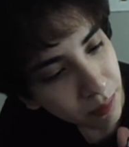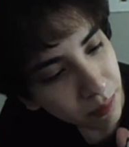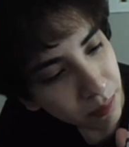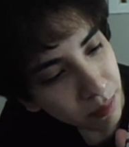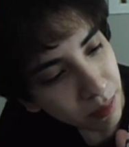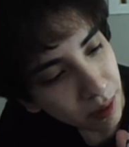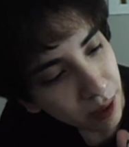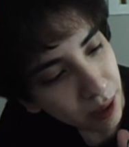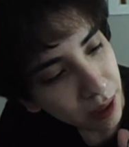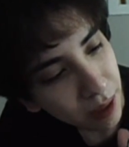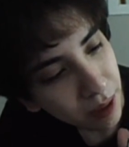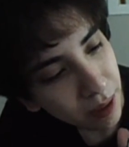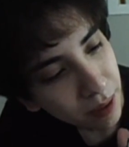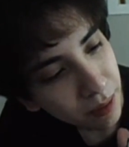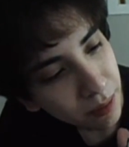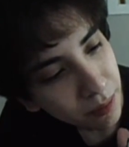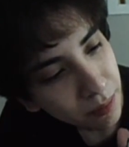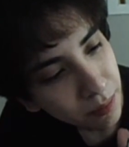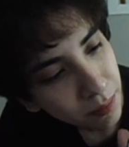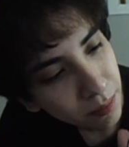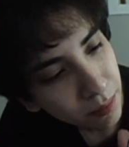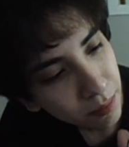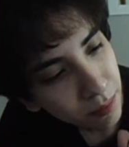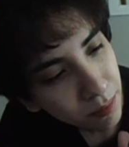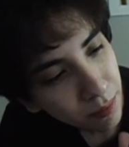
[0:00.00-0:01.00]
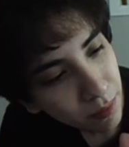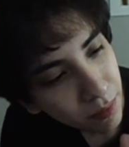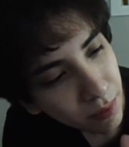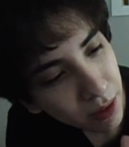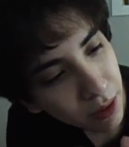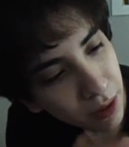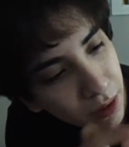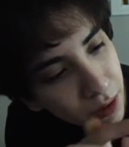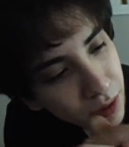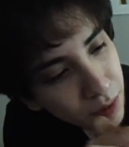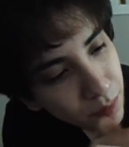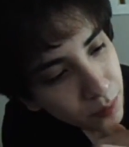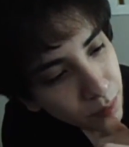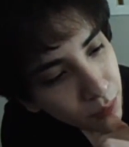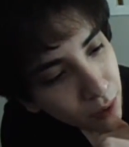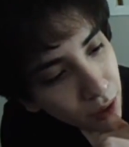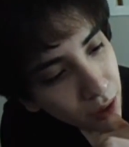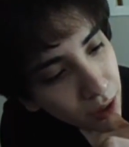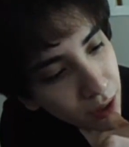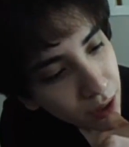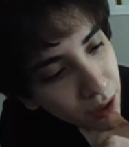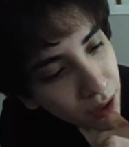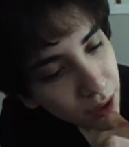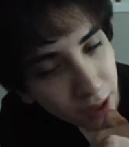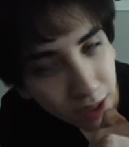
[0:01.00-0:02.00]
but it's
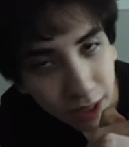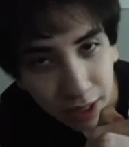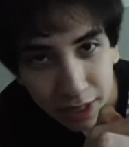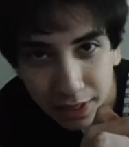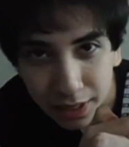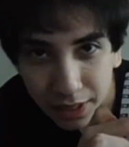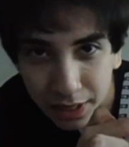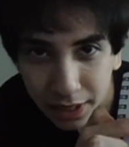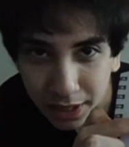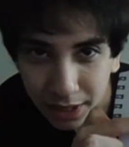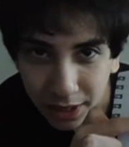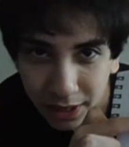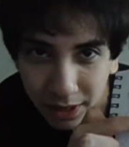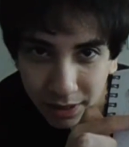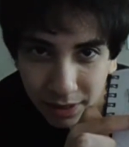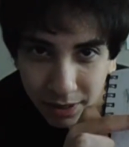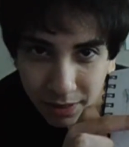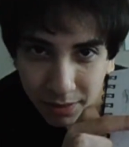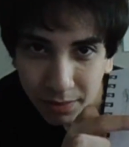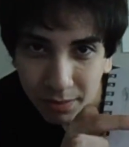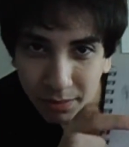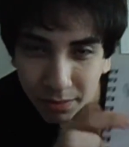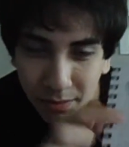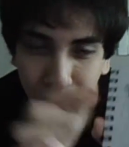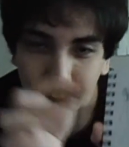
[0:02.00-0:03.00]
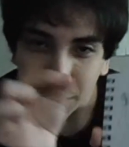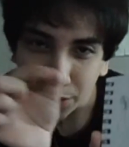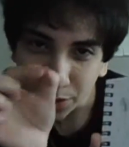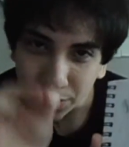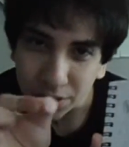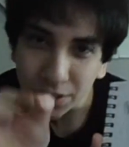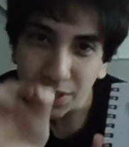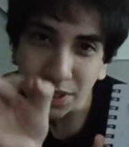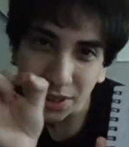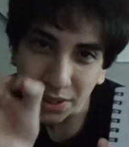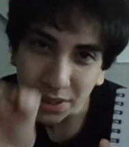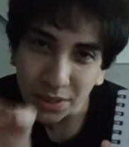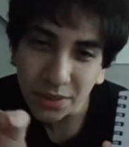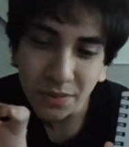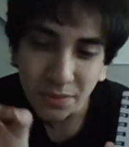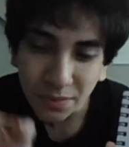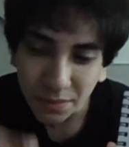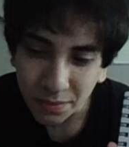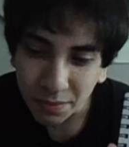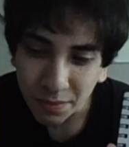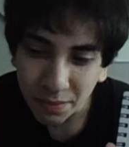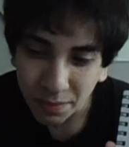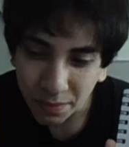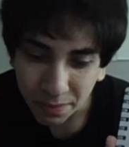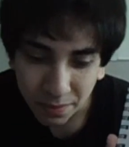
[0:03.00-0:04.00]
Bug. That's like the most,
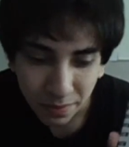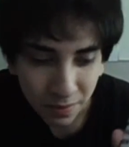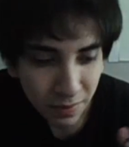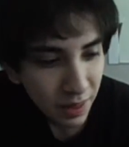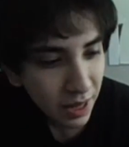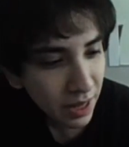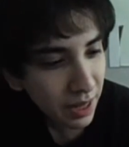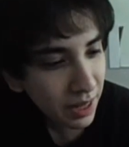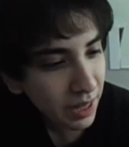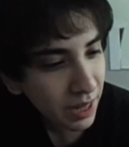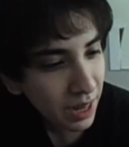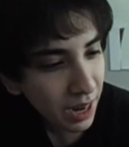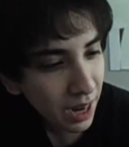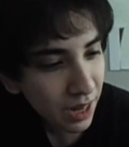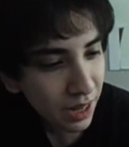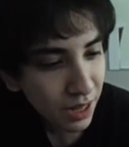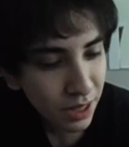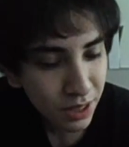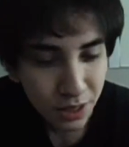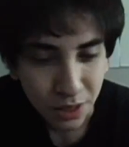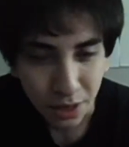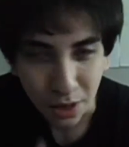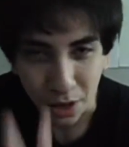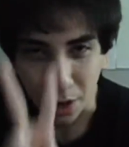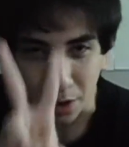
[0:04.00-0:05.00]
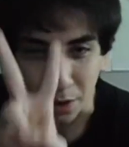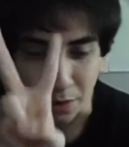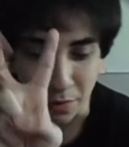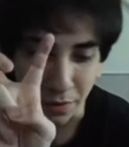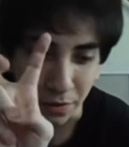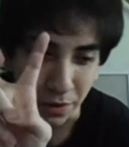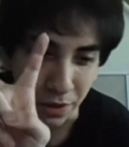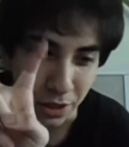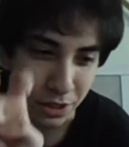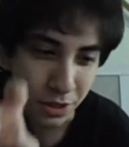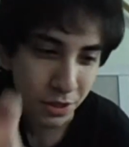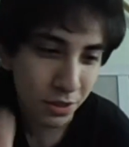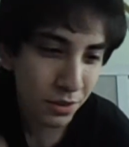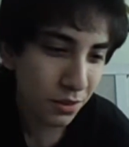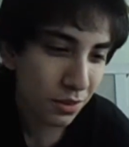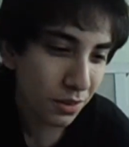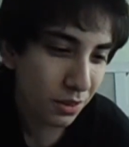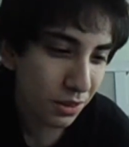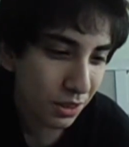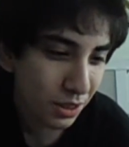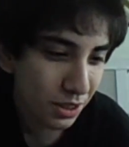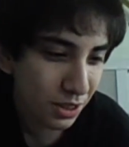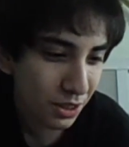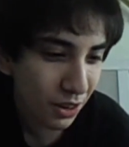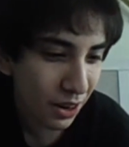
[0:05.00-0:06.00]
like, I guess official
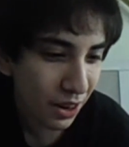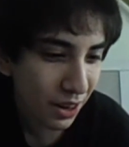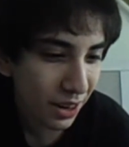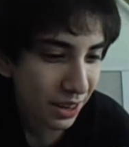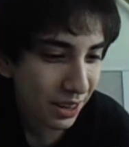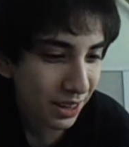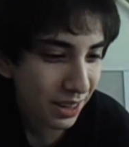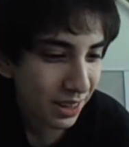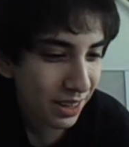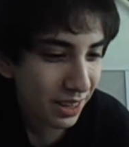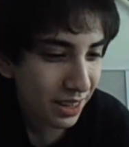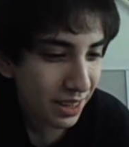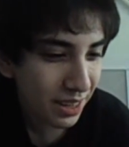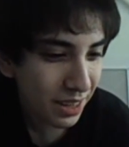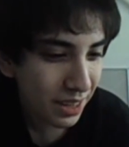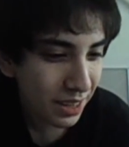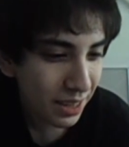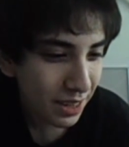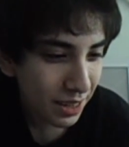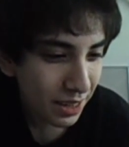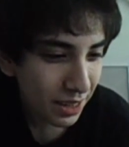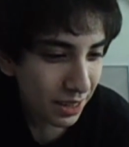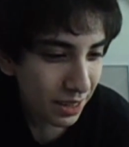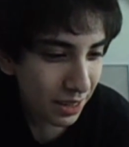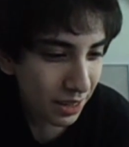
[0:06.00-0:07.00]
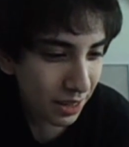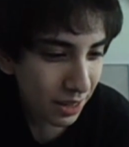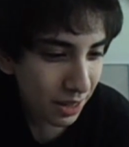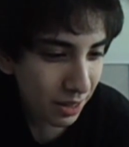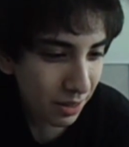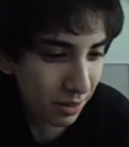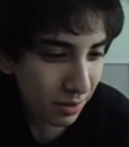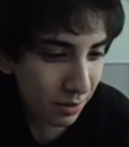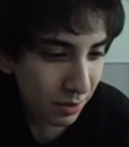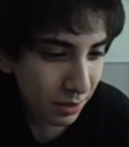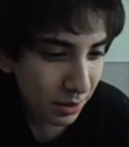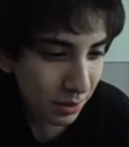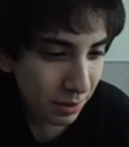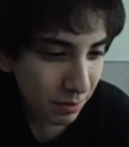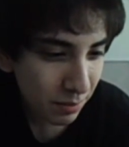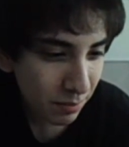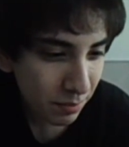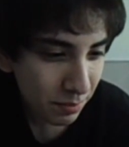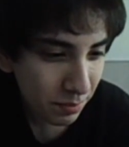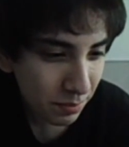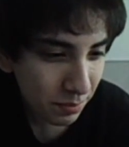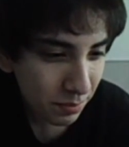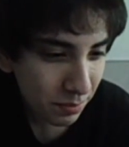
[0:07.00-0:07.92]
drawing of him,